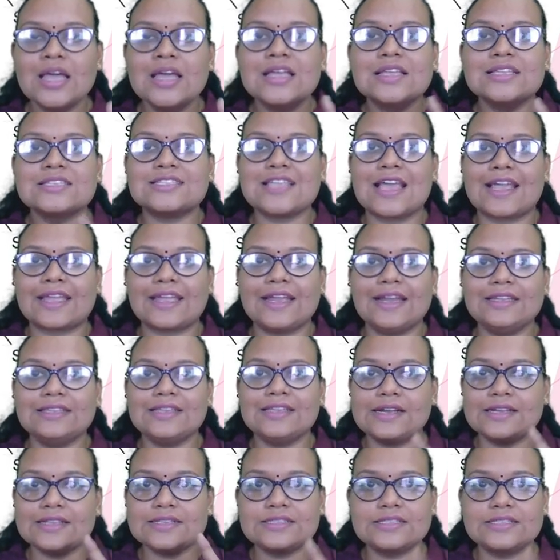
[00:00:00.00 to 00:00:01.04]
second
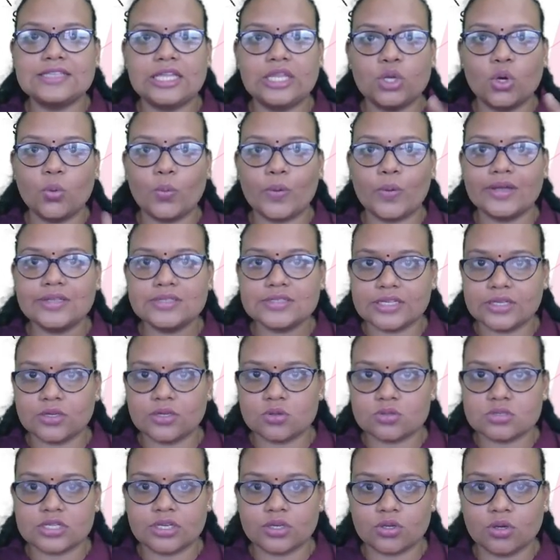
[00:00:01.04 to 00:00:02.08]
that is 0100,
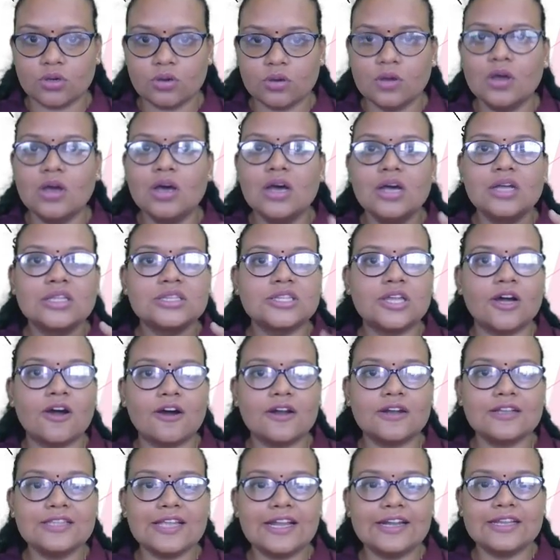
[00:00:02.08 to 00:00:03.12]

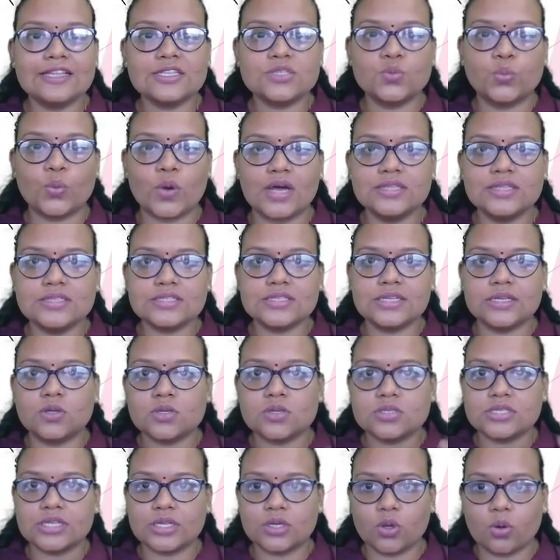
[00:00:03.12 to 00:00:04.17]
third that is
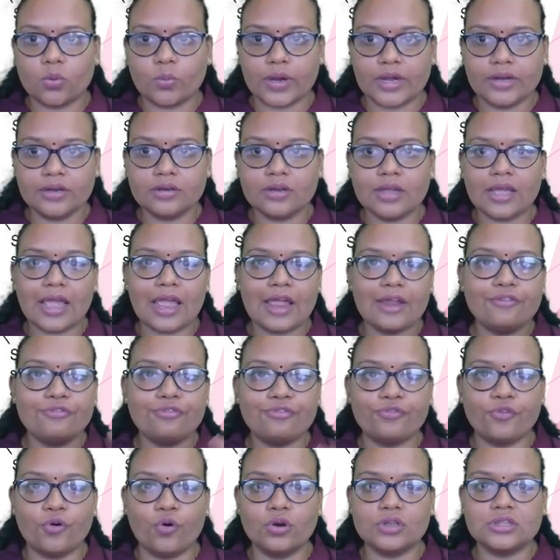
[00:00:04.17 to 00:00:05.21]
1001, and
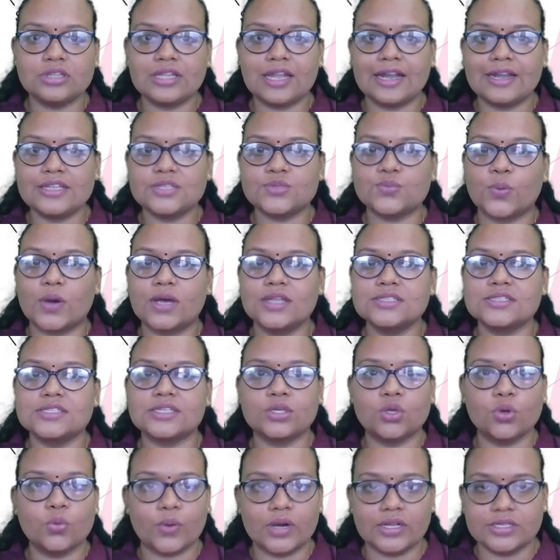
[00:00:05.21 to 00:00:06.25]
fourth that is
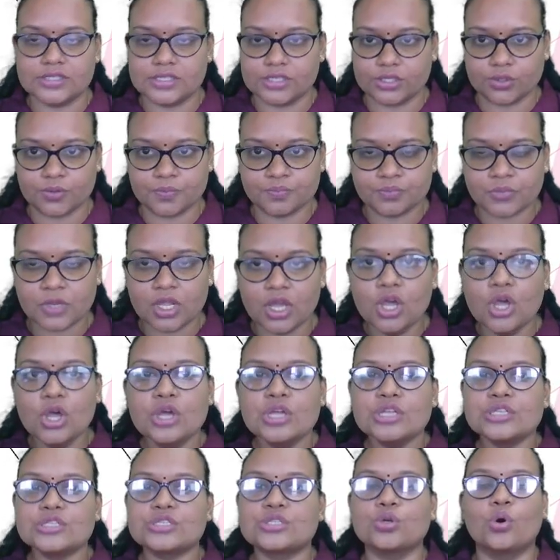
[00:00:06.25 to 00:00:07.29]
1010.
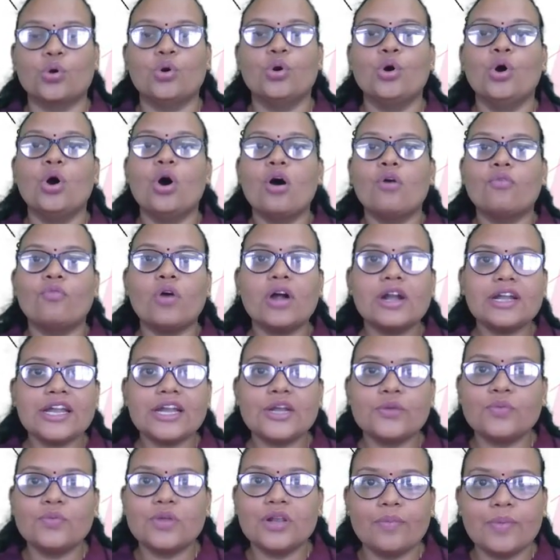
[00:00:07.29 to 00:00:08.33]
So what
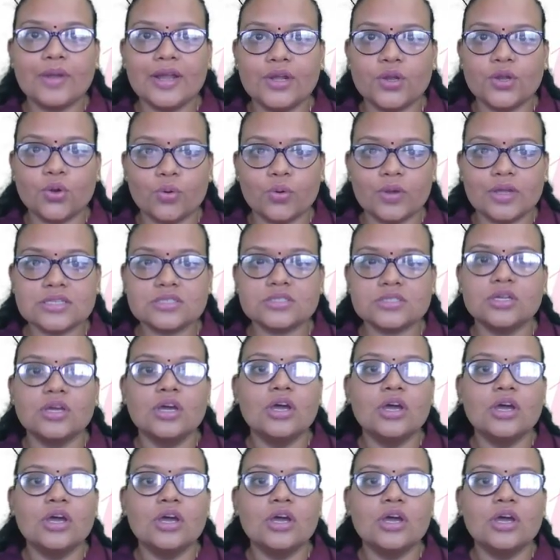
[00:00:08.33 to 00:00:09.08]
it will be do is,